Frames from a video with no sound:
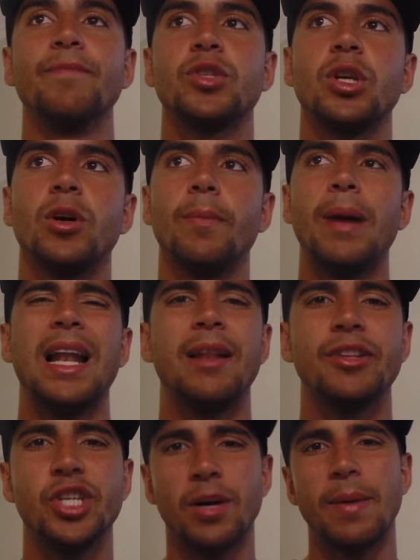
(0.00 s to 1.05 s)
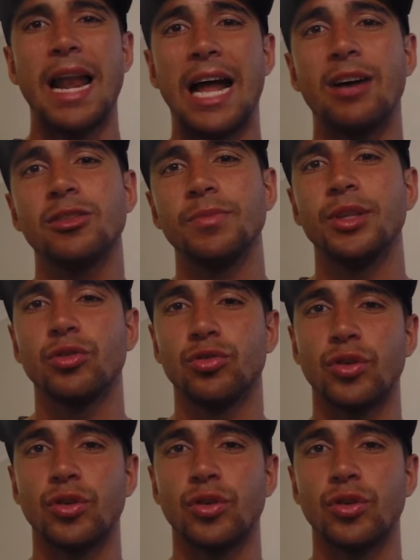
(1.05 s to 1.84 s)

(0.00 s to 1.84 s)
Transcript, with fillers: So my job allows me to